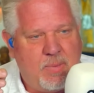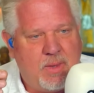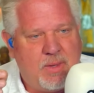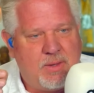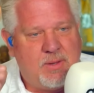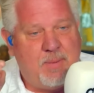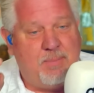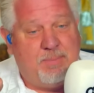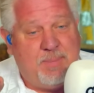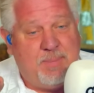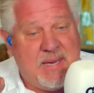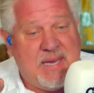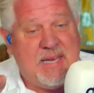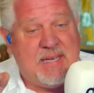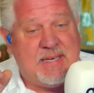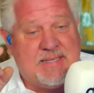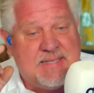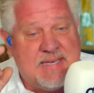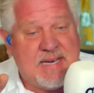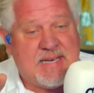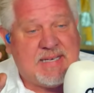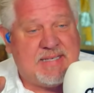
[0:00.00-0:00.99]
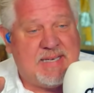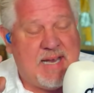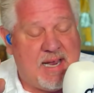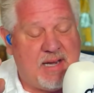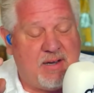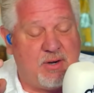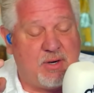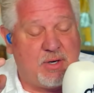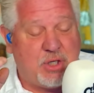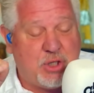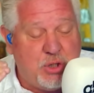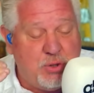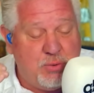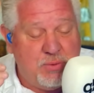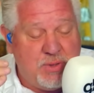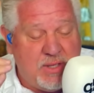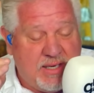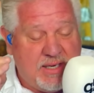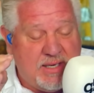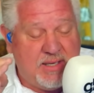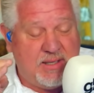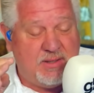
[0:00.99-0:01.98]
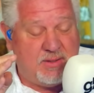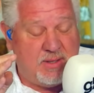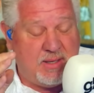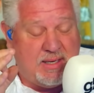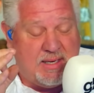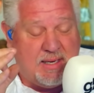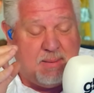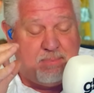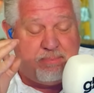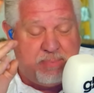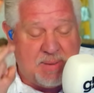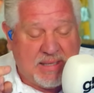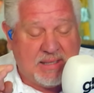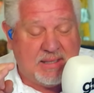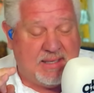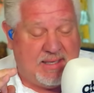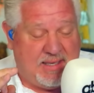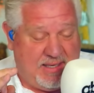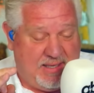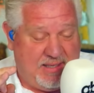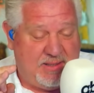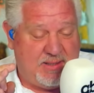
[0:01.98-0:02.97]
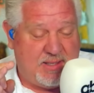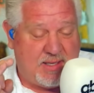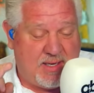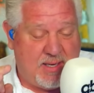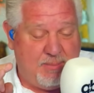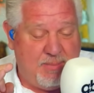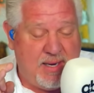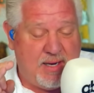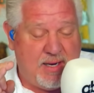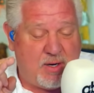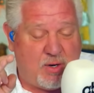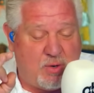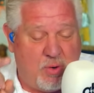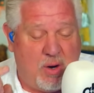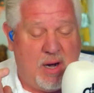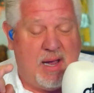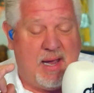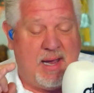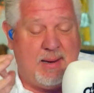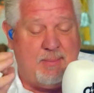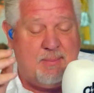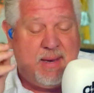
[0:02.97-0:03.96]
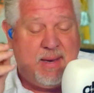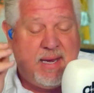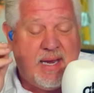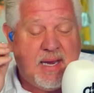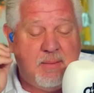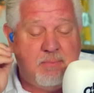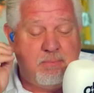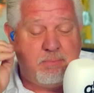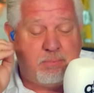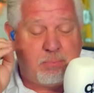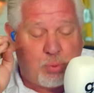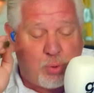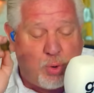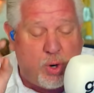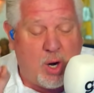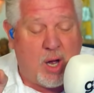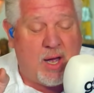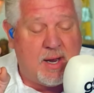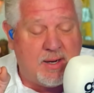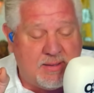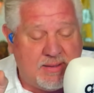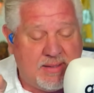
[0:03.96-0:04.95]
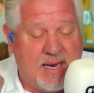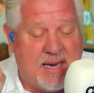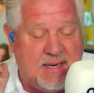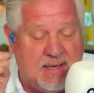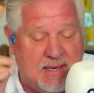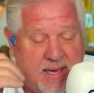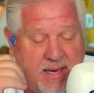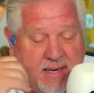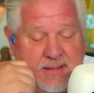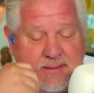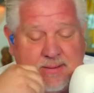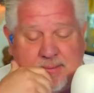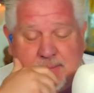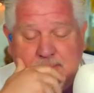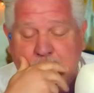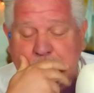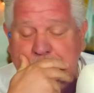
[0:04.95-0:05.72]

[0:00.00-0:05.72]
to be a dictator, you need the ability to commit crime in broad daylight.